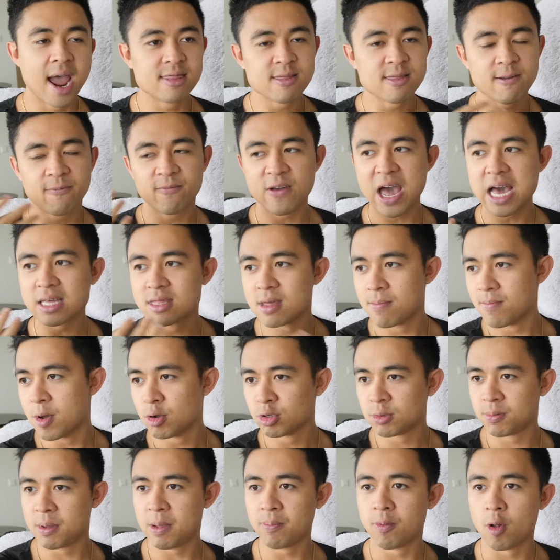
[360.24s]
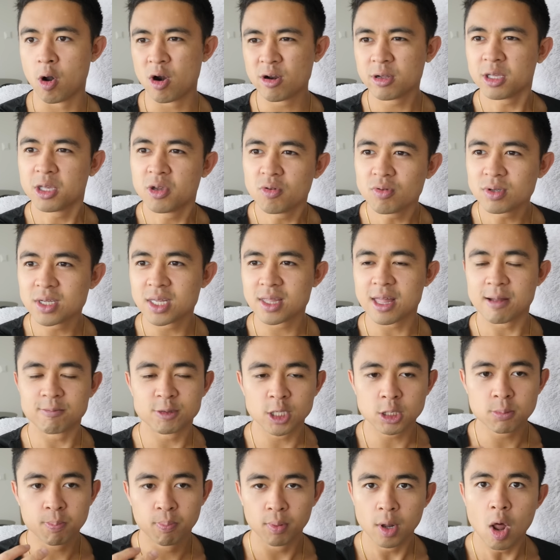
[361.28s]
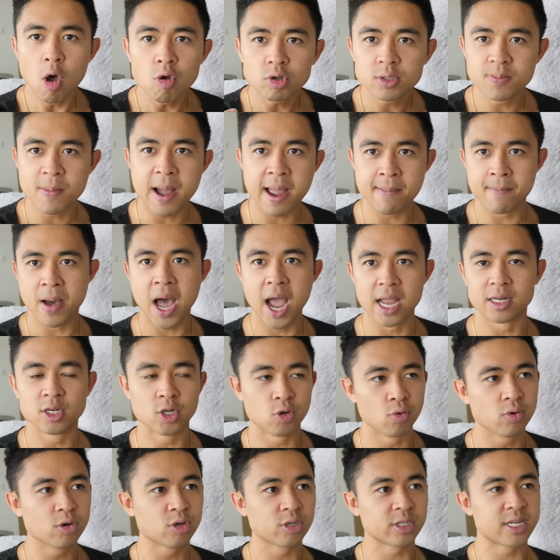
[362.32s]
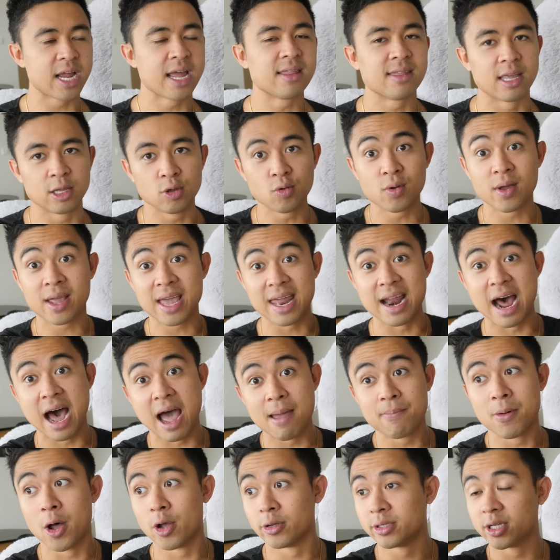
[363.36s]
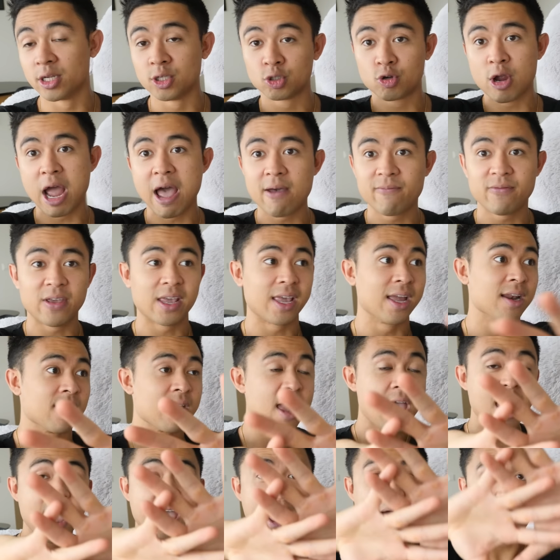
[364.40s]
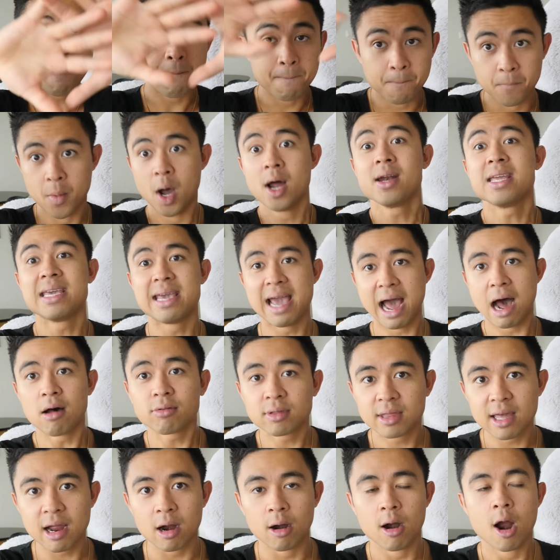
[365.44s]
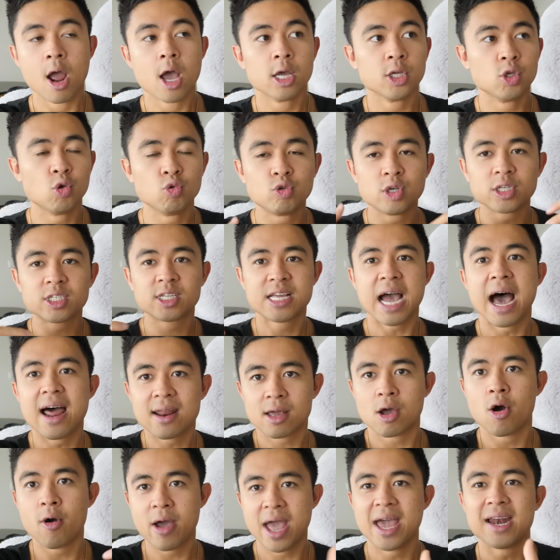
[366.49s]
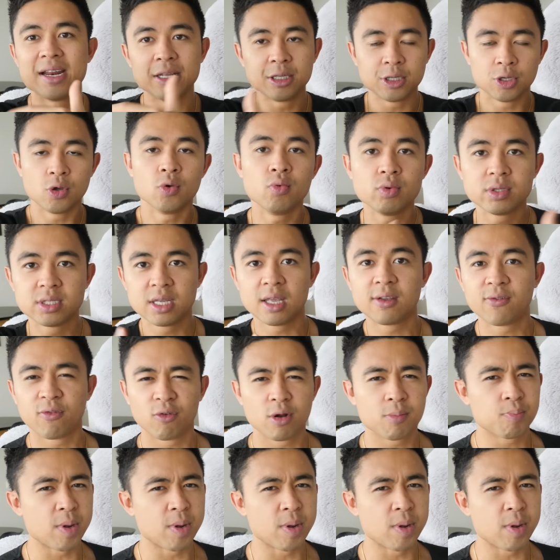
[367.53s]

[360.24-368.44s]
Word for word: And the fact that most people aren't using them just blows my mind. You understand that you can get eyeballs and traffic and, and money out there. You just got to go ahead and use these free